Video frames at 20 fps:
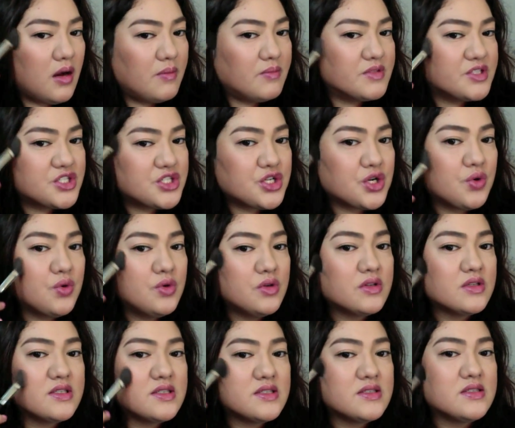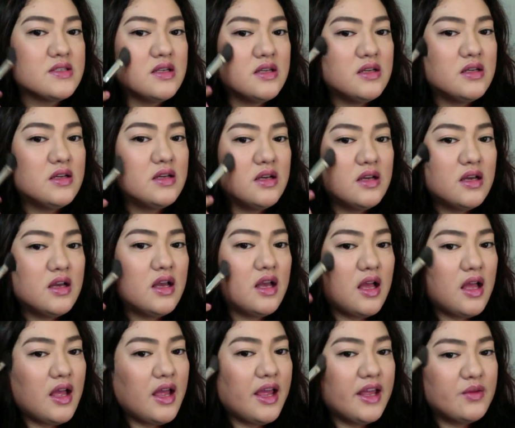strokes
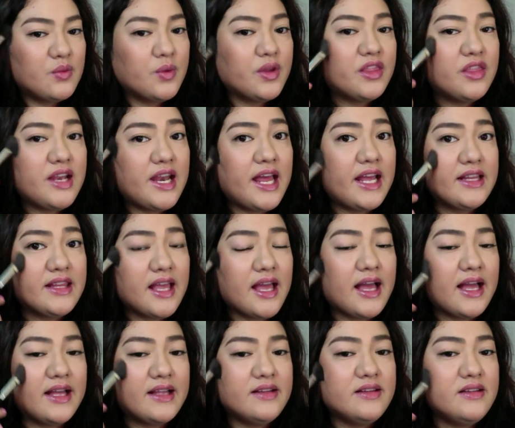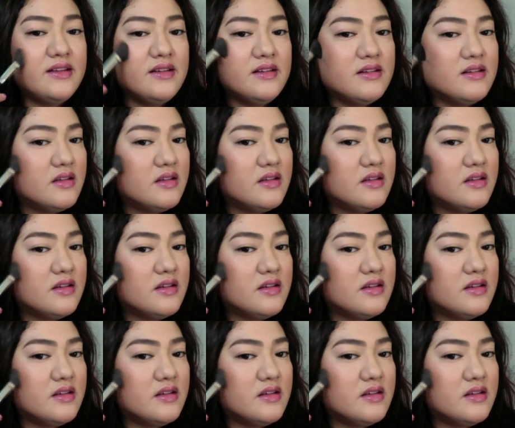and with light hand.